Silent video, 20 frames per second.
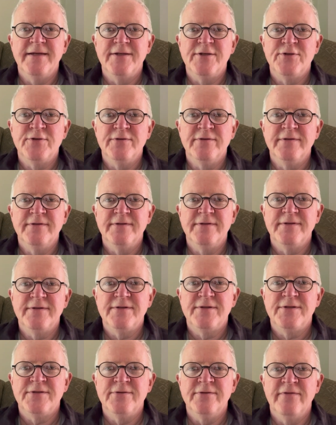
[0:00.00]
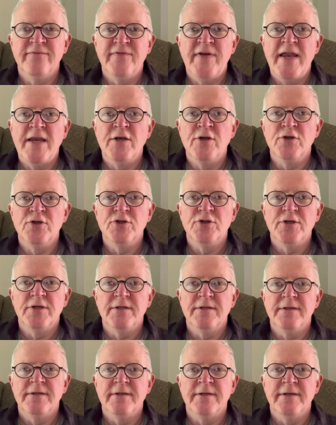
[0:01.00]
to avenge
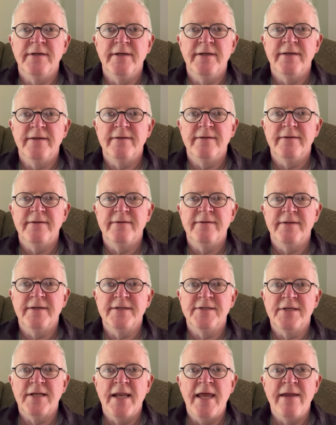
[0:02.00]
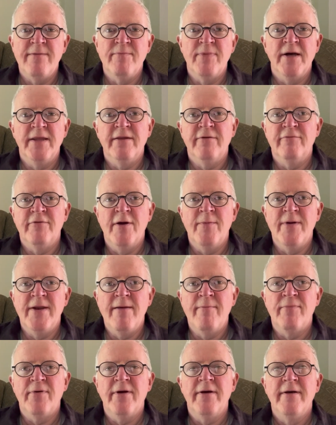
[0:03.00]
the claim by the Roman
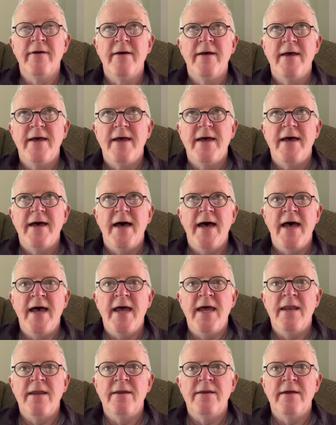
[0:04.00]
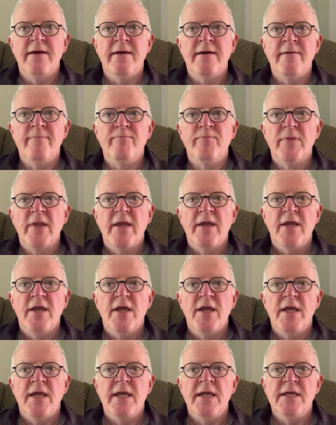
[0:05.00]
Emperor, and
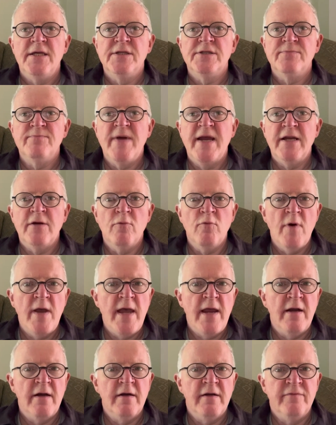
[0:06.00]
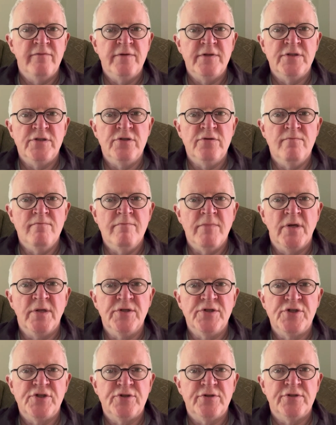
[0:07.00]
he is made aware of this
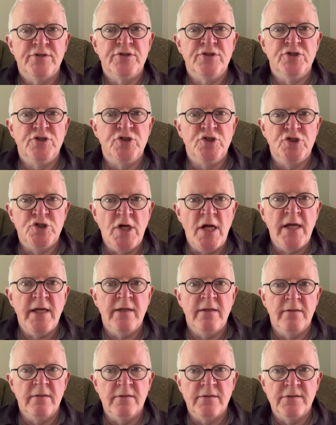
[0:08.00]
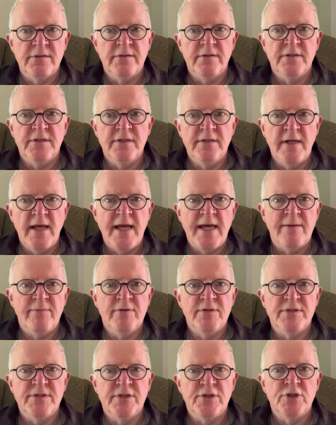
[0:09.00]
monstrous giant that
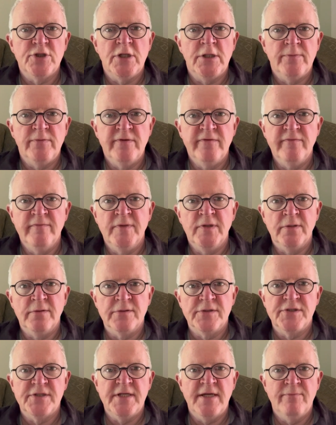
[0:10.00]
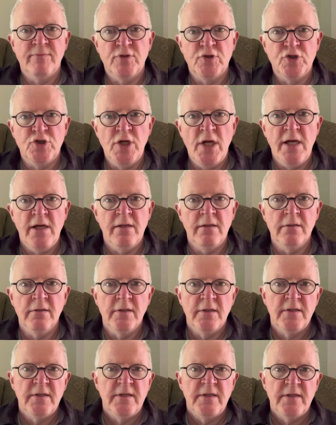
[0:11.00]
inhabits the top of Mont Saint-Michel,
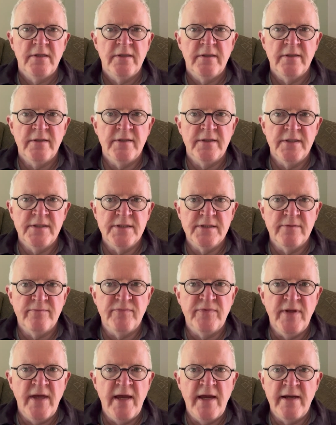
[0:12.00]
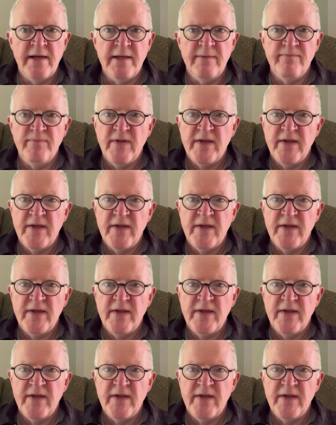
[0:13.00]
and he's up there, and